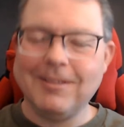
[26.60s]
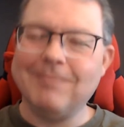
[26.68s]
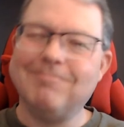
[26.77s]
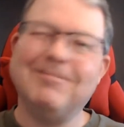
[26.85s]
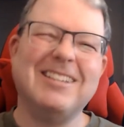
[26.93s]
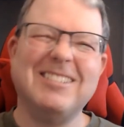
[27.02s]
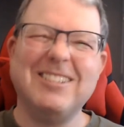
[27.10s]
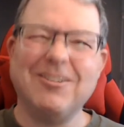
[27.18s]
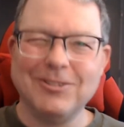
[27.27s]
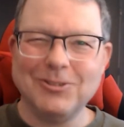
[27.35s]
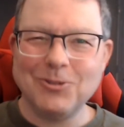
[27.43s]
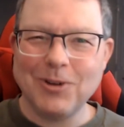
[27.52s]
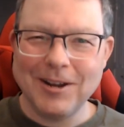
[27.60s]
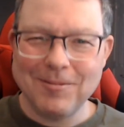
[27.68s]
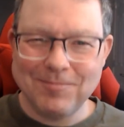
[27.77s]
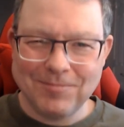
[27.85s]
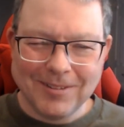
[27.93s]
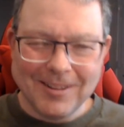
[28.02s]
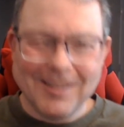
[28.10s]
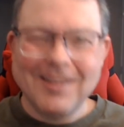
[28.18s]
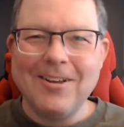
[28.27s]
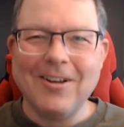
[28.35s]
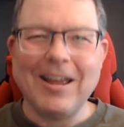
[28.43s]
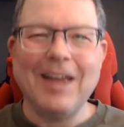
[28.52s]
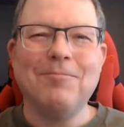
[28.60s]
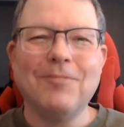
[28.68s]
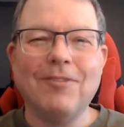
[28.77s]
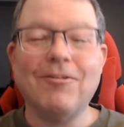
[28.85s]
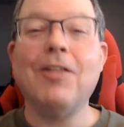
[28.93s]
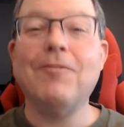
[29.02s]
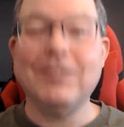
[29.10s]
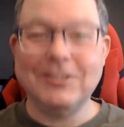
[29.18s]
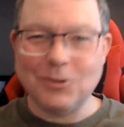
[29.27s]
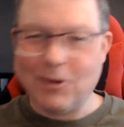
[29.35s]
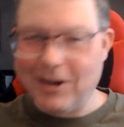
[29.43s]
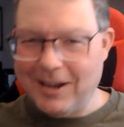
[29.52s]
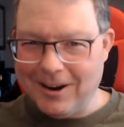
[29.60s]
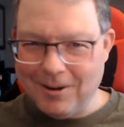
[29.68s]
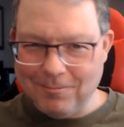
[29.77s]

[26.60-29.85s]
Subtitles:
that's a different story. Okay, relevant story here.